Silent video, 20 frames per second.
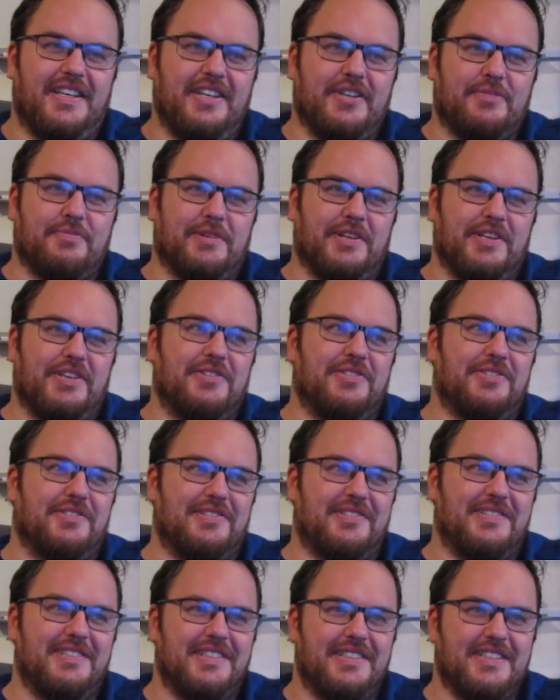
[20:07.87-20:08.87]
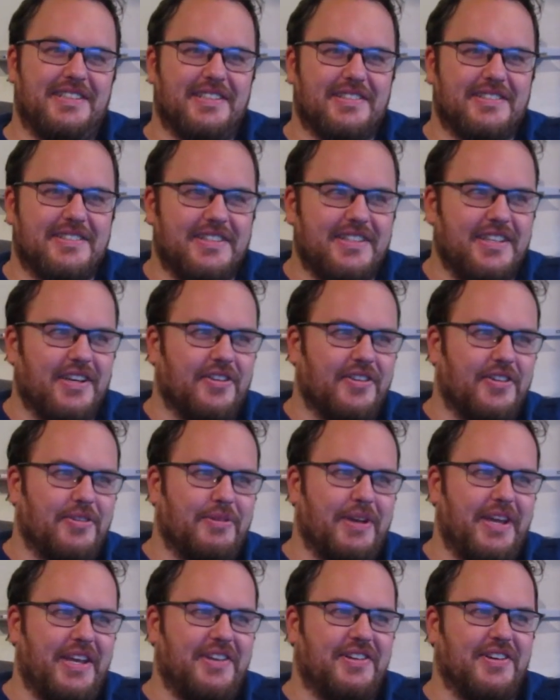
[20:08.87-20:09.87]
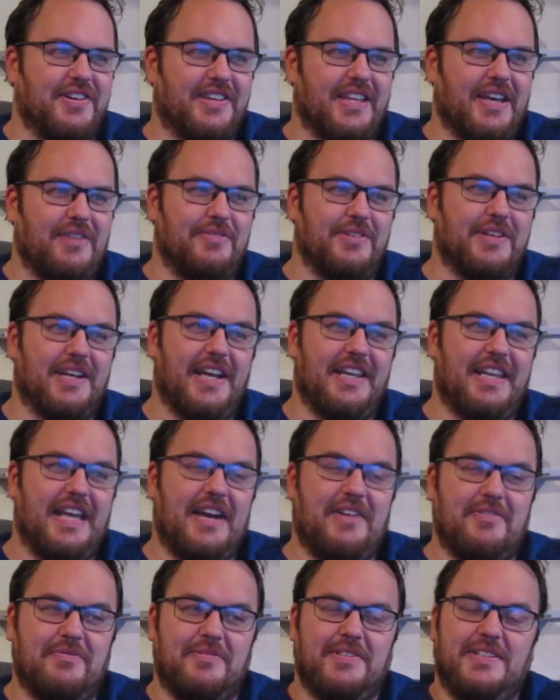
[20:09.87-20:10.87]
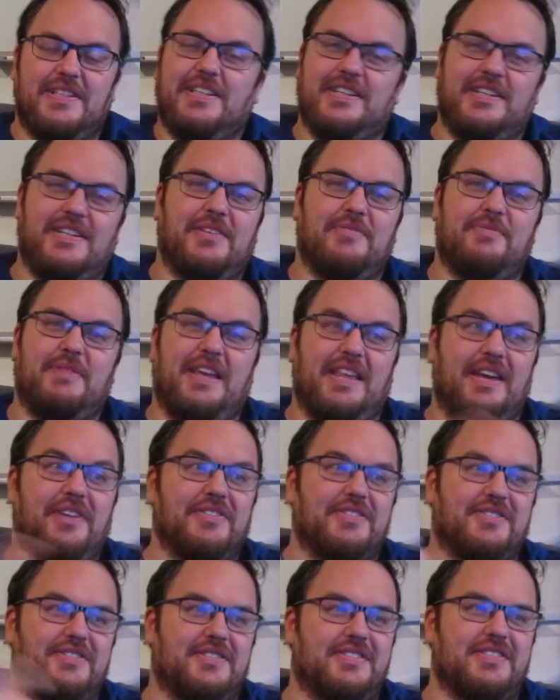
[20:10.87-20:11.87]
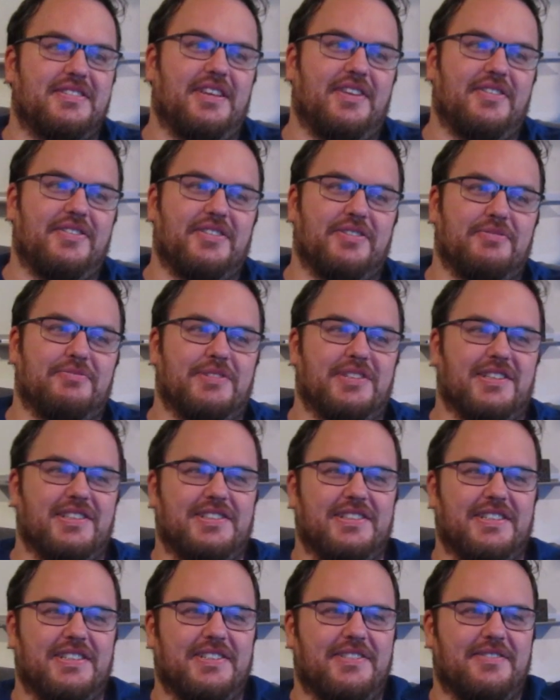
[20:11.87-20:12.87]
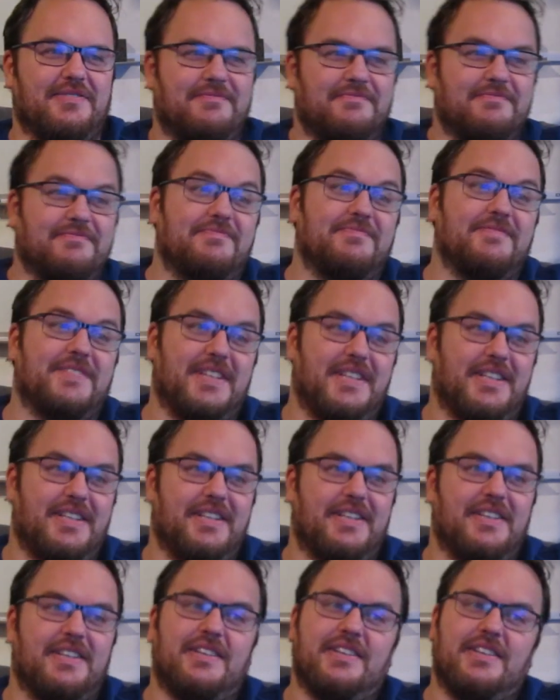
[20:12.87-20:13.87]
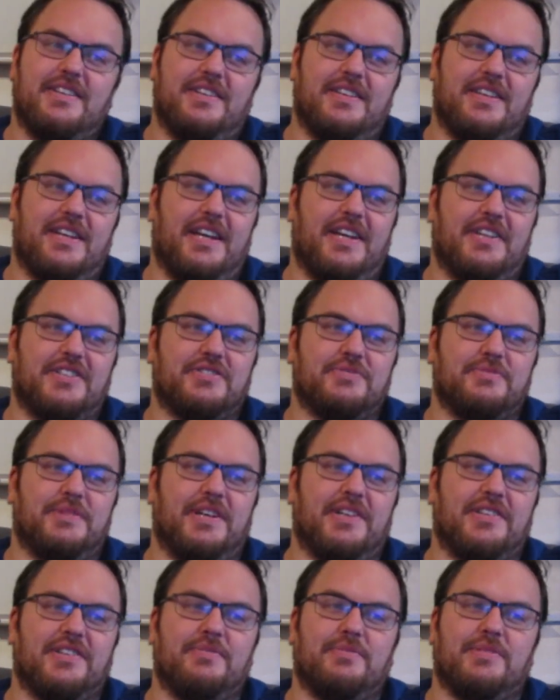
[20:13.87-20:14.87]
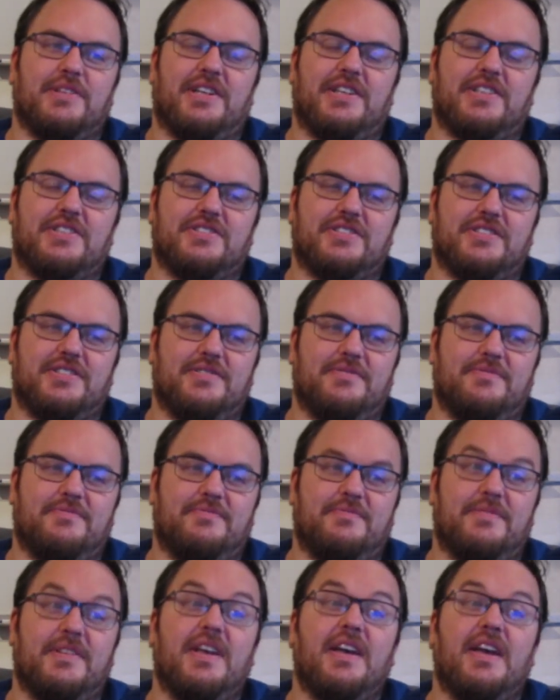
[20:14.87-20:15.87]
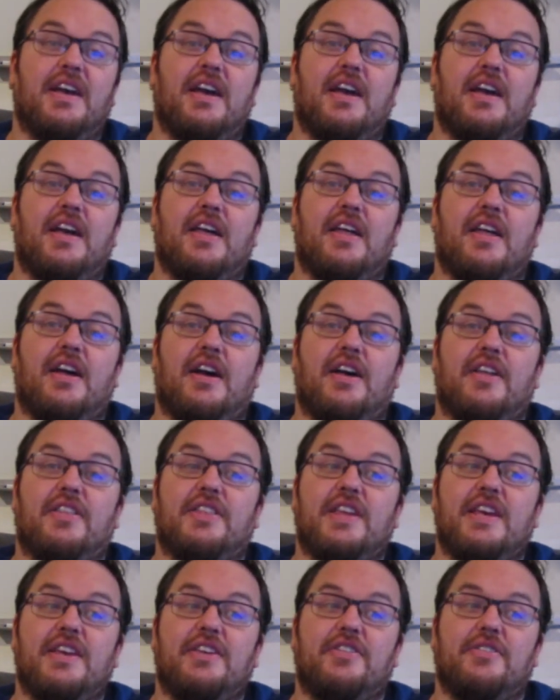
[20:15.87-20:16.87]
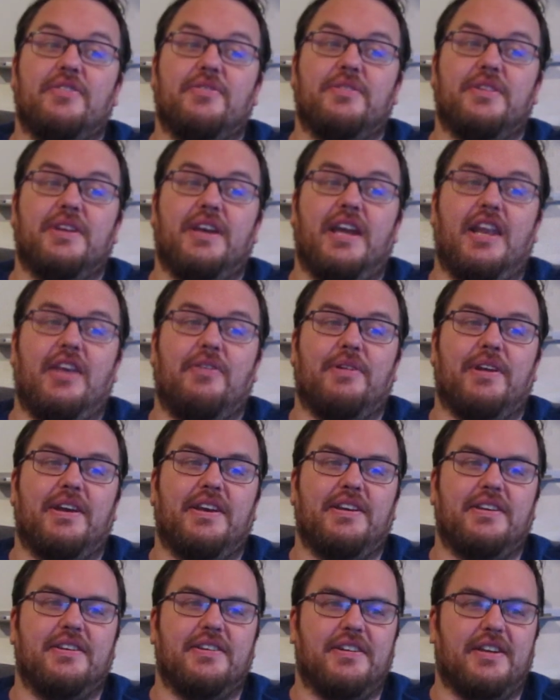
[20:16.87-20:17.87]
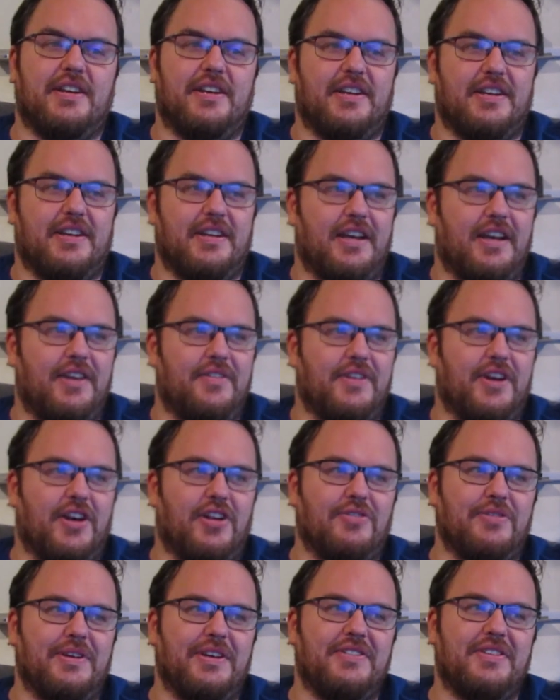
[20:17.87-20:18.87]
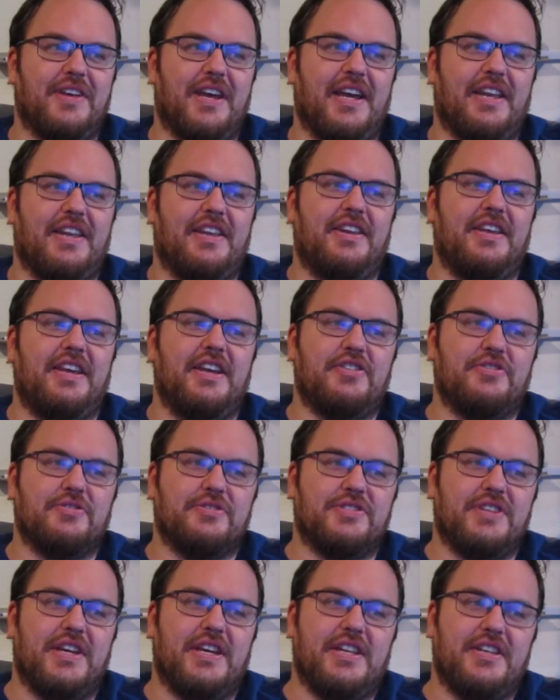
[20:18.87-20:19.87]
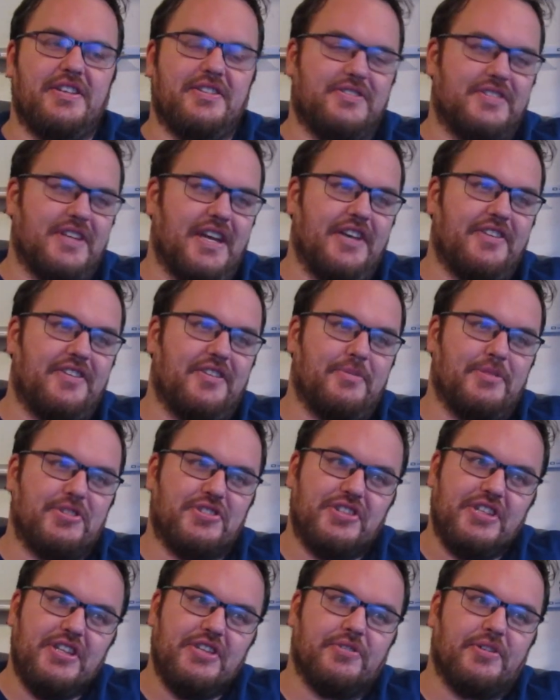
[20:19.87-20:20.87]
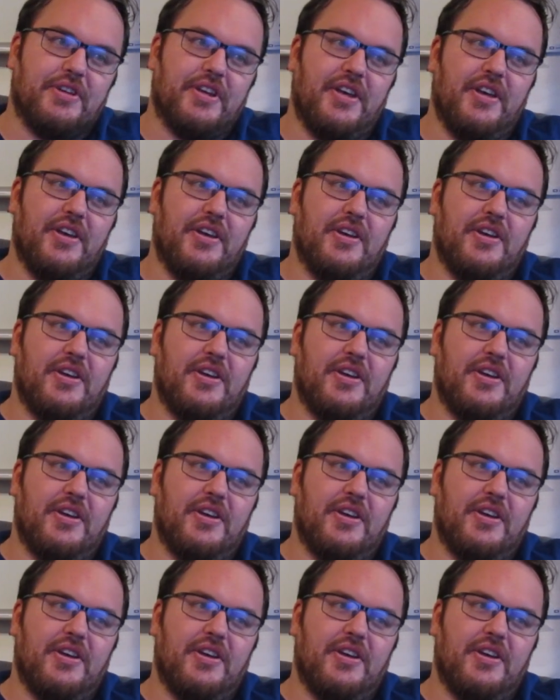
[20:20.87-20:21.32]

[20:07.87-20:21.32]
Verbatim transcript: he was pretty cool. You know, the way he took that one guy down. Man, that was that was good work. Ash smiled and blushed. Uh, thank you. Anyway, uh, I've always had an interest in science and machinery,